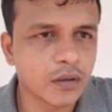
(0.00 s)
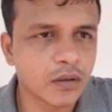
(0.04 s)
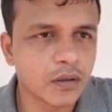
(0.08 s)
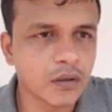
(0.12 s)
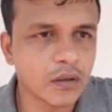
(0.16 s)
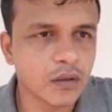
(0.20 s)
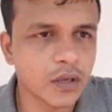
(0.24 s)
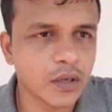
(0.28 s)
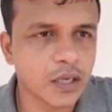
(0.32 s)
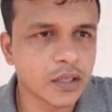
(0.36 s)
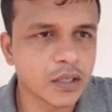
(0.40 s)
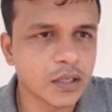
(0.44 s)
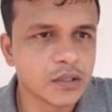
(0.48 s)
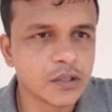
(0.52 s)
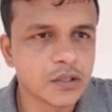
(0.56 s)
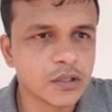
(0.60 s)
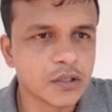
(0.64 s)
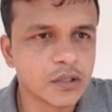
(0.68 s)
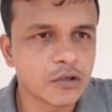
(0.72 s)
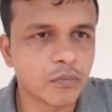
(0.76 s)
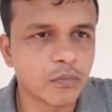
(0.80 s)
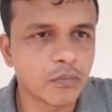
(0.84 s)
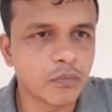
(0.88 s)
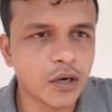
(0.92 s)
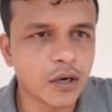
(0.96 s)
Okay,
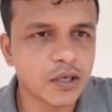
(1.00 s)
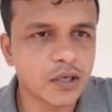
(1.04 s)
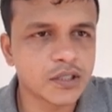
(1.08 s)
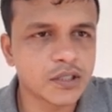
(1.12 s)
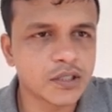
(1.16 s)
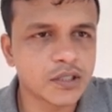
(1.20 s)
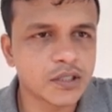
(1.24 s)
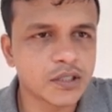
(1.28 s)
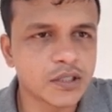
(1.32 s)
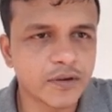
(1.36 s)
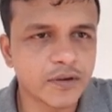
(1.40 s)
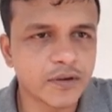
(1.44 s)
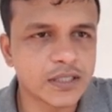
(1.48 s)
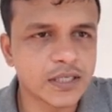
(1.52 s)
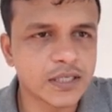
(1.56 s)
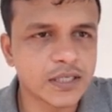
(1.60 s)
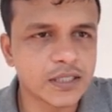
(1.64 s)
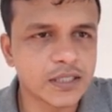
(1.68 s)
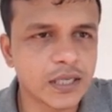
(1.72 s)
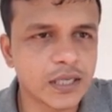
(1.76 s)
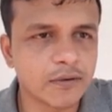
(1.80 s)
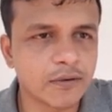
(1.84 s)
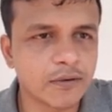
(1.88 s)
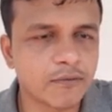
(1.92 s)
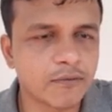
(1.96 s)
so modulus of x less
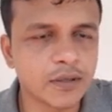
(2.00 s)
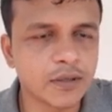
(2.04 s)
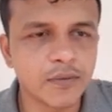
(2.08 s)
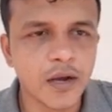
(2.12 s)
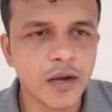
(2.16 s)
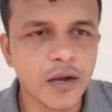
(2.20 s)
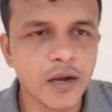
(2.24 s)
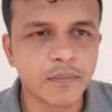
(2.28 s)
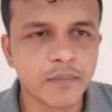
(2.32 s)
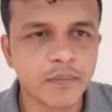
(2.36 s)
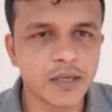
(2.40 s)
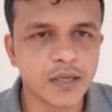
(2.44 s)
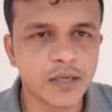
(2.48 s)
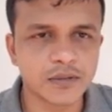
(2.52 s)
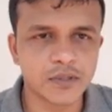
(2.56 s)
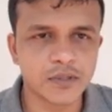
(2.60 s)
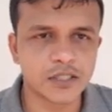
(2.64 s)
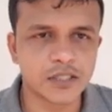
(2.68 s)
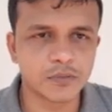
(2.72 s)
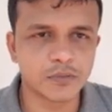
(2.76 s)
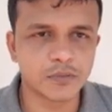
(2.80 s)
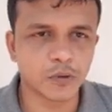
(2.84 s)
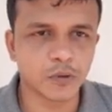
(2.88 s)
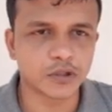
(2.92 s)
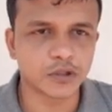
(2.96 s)
than 1 becomes
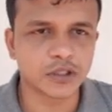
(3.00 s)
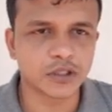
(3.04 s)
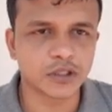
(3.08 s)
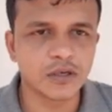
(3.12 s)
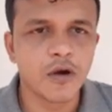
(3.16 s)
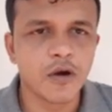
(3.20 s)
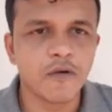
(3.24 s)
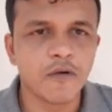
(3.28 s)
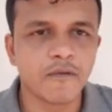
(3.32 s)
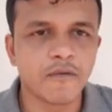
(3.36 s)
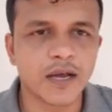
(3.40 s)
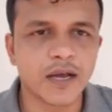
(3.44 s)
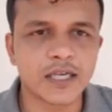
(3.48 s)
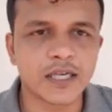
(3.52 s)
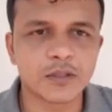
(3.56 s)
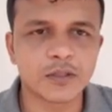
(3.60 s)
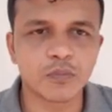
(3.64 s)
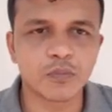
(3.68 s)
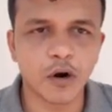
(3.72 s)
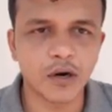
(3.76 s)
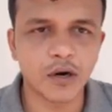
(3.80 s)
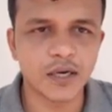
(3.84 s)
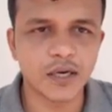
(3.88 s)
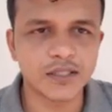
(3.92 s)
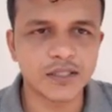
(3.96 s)
this portion, whereas
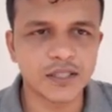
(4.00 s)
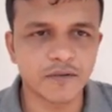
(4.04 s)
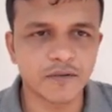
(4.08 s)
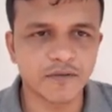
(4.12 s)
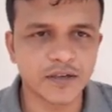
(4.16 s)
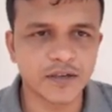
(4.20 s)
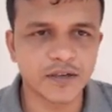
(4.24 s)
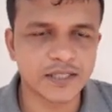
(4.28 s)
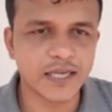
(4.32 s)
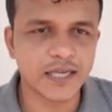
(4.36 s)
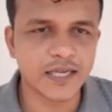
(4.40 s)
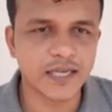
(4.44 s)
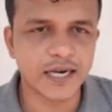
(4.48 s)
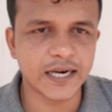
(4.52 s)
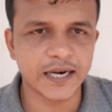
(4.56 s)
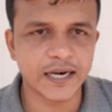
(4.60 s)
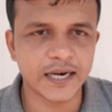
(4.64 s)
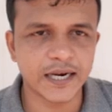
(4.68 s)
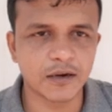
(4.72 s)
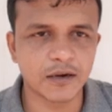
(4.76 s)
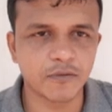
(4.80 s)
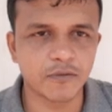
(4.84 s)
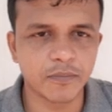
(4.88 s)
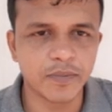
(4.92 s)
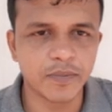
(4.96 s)
modulus of x greater
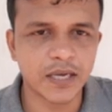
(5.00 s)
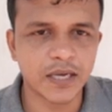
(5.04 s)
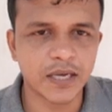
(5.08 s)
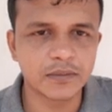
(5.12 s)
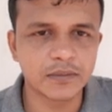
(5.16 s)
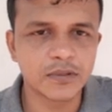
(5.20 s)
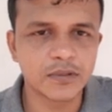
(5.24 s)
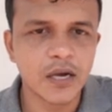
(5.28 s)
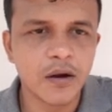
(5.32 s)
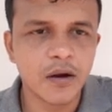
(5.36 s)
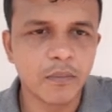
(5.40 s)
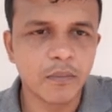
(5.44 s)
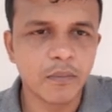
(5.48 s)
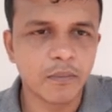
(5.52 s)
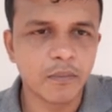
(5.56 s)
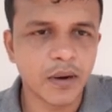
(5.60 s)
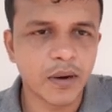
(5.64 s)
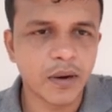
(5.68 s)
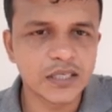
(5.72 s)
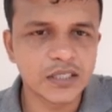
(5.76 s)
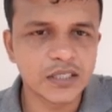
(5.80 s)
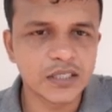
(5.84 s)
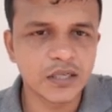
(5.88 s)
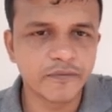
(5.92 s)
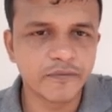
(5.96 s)
than 1 becomes
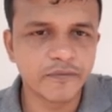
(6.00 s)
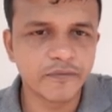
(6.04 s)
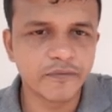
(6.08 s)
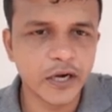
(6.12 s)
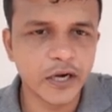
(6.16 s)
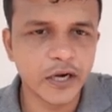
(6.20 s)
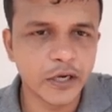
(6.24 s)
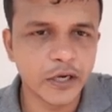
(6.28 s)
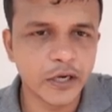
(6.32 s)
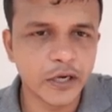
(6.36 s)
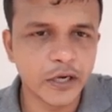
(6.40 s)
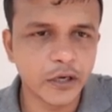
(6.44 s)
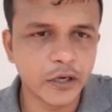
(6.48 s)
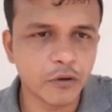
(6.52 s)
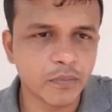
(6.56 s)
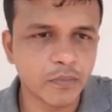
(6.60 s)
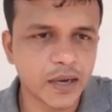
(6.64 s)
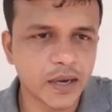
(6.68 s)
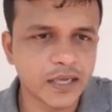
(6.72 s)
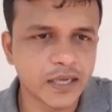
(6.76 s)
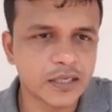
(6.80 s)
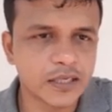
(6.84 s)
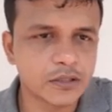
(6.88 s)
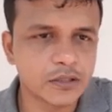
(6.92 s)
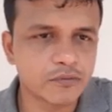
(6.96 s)
minus infinity to
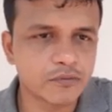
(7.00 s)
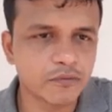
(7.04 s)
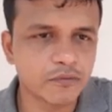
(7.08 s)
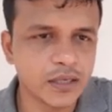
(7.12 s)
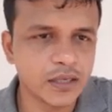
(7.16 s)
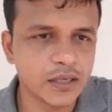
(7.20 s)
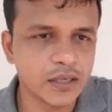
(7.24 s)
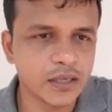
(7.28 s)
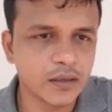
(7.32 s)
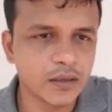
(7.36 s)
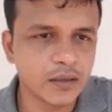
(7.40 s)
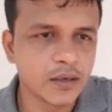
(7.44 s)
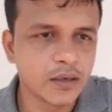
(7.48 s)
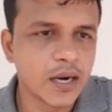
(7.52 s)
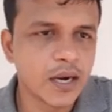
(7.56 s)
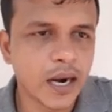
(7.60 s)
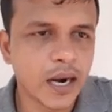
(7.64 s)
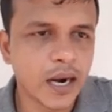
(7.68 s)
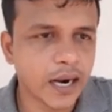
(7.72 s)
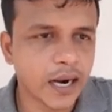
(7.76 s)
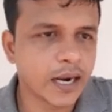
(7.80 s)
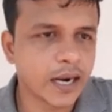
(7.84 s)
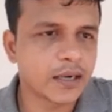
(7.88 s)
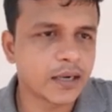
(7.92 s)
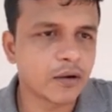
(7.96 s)
minus 1
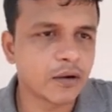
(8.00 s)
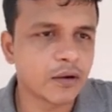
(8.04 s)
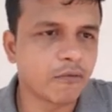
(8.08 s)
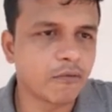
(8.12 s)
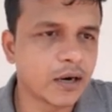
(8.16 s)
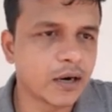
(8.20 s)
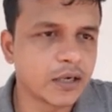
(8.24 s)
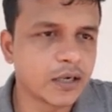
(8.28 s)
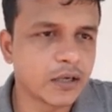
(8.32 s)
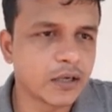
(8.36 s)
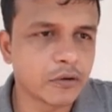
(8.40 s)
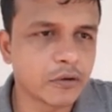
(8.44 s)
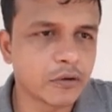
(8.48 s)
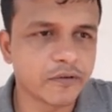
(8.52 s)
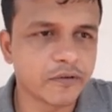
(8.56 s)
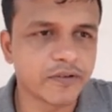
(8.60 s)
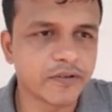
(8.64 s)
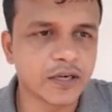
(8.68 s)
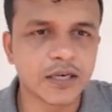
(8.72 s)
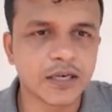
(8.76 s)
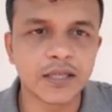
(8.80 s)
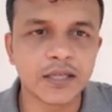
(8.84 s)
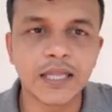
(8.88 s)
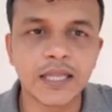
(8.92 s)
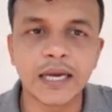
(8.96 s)
and 1 to
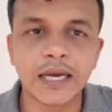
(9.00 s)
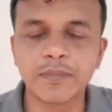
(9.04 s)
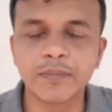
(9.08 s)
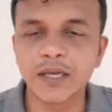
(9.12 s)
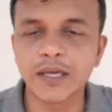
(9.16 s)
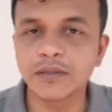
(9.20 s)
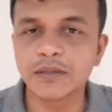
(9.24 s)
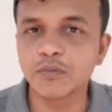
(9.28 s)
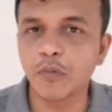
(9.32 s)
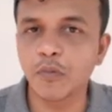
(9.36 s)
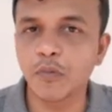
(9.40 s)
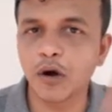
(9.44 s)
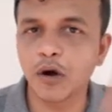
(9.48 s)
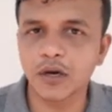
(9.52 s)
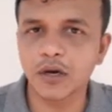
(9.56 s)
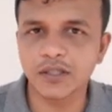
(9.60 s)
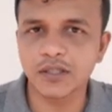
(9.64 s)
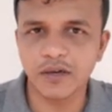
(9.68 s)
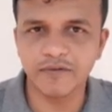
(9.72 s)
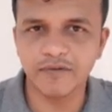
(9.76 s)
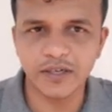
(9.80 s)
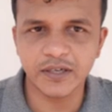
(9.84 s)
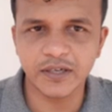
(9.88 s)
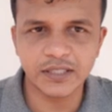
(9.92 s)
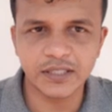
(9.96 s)
infinity, that becomes modulus
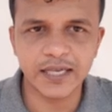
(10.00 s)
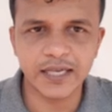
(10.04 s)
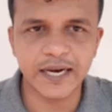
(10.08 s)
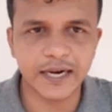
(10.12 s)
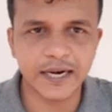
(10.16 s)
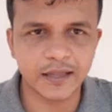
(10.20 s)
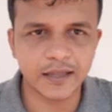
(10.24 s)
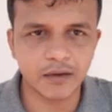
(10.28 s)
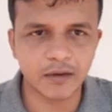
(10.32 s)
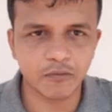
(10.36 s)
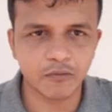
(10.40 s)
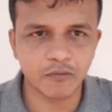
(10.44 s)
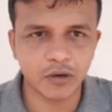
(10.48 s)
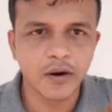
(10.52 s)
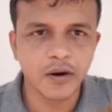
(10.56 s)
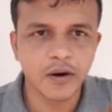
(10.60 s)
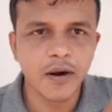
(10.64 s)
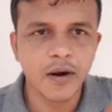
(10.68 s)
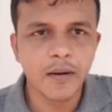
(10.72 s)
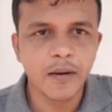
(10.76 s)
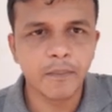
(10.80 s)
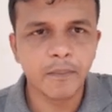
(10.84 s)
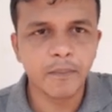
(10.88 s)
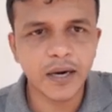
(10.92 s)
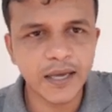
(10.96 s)
of x greater than 1,
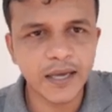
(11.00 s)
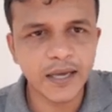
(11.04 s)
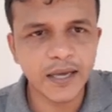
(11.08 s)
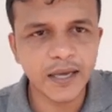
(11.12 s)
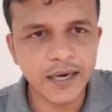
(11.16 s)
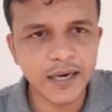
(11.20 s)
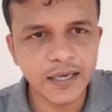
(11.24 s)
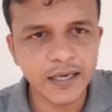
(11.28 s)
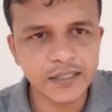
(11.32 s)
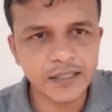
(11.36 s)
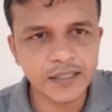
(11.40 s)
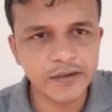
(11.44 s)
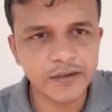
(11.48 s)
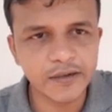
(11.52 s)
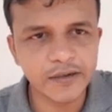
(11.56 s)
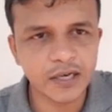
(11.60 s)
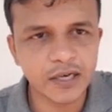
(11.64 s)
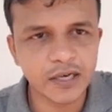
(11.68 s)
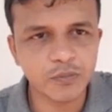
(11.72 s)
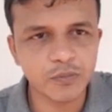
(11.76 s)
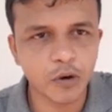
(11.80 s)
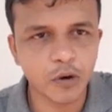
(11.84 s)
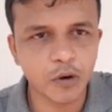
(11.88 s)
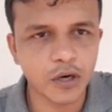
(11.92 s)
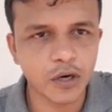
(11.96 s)
but here it is given as
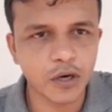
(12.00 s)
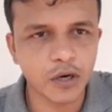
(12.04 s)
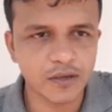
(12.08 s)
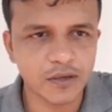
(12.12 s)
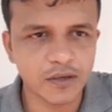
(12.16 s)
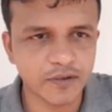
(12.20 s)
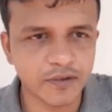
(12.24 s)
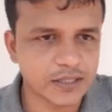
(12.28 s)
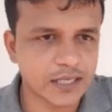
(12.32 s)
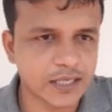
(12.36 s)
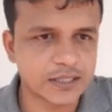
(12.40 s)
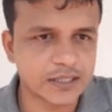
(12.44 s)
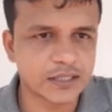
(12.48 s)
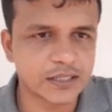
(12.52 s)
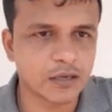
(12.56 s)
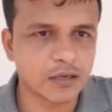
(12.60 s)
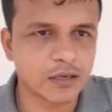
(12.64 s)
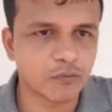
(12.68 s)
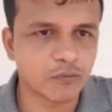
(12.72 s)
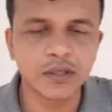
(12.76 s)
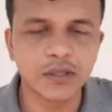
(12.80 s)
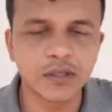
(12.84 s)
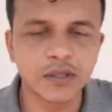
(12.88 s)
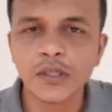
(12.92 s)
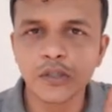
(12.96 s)
modulus of x less than
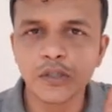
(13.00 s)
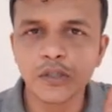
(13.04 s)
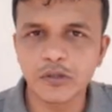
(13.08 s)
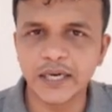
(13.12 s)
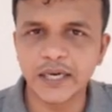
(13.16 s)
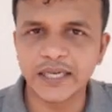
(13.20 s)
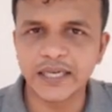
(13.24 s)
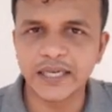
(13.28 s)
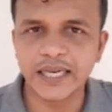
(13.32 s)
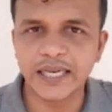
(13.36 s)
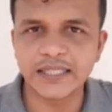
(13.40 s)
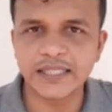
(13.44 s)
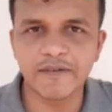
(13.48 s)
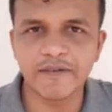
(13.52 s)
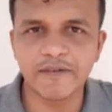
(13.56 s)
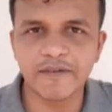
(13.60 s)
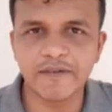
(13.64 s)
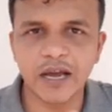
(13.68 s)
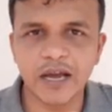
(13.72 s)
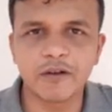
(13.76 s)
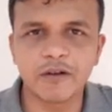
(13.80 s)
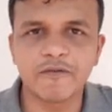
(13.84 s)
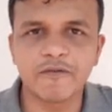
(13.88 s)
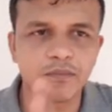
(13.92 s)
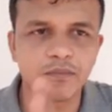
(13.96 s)
1. So it takes the
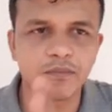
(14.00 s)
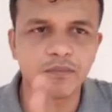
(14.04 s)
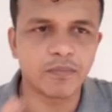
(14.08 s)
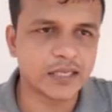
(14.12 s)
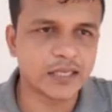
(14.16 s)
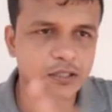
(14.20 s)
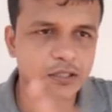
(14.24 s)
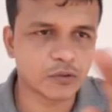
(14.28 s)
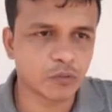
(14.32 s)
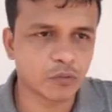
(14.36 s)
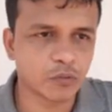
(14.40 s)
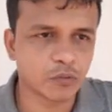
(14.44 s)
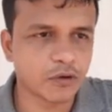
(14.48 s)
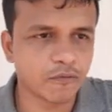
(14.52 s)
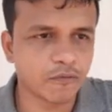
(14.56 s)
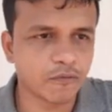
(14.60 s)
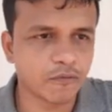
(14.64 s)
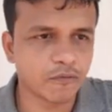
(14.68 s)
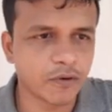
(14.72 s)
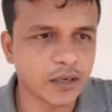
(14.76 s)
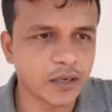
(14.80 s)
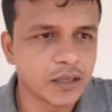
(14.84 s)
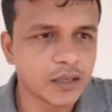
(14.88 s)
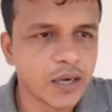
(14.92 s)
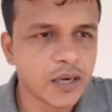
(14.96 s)
value from minus 1 to
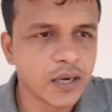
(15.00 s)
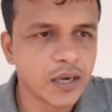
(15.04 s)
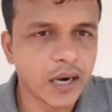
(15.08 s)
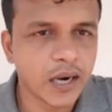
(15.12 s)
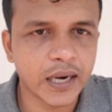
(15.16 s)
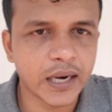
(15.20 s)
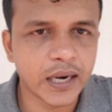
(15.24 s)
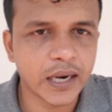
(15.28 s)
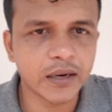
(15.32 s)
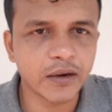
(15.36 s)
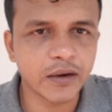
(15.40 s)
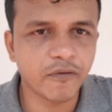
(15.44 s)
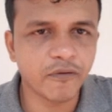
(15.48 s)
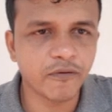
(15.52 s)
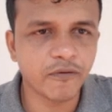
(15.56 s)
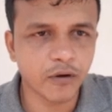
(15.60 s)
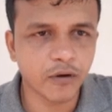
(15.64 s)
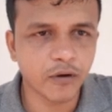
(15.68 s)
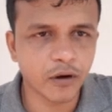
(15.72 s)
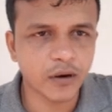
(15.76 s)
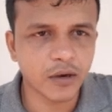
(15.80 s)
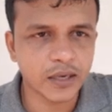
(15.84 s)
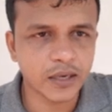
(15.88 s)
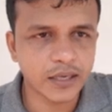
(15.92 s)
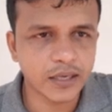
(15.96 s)
1, and
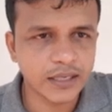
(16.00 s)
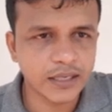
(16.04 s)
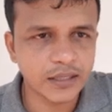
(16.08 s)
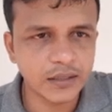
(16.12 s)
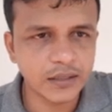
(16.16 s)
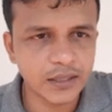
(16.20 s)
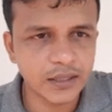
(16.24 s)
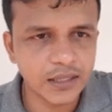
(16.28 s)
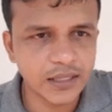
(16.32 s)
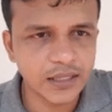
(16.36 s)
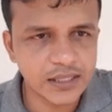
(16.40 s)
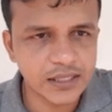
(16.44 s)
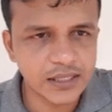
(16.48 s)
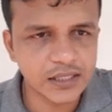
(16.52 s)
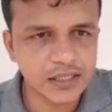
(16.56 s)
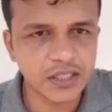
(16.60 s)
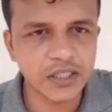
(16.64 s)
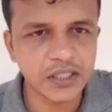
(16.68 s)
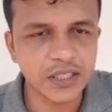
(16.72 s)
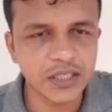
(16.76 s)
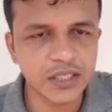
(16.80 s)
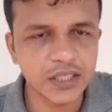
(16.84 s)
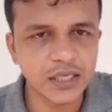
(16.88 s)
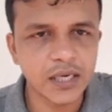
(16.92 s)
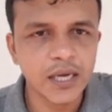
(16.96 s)
for in this
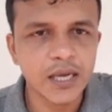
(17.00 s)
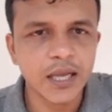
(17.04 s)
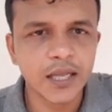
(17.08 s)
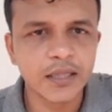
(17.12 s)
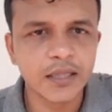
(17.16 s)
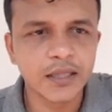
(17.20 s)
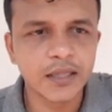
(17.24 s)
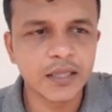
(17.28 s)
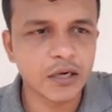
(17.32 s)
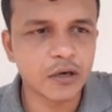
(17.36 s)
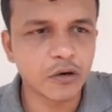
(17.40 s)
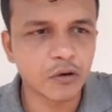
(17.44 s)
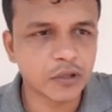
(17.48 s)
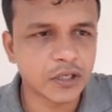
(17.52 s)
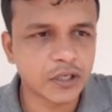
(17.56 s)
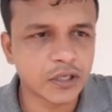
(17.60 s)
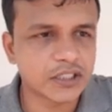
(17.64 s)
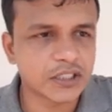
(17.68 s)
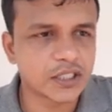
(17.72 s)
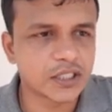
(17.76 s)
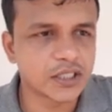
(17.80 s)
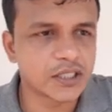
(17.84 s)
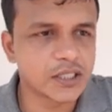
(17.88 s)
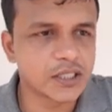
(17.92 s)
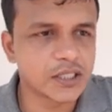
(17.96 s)
region the
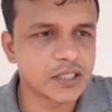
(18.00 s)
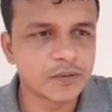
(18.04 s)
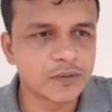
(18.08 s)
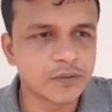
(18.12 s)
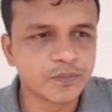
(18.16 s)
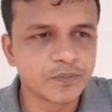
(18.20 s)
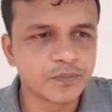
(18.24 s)
notation is